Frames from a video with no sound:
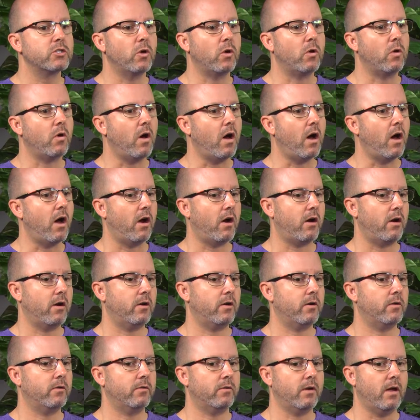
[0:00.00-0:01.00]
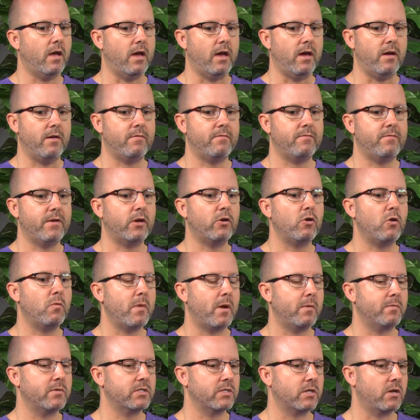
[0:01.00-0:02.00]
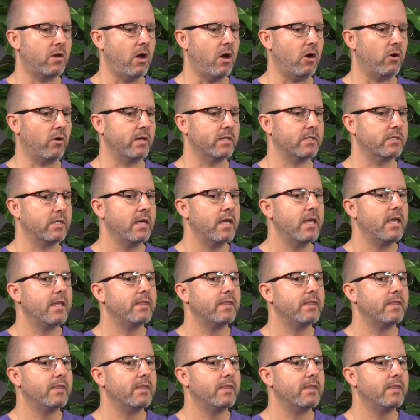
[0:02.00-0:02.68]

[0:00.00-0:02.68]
So our federal members of Congress,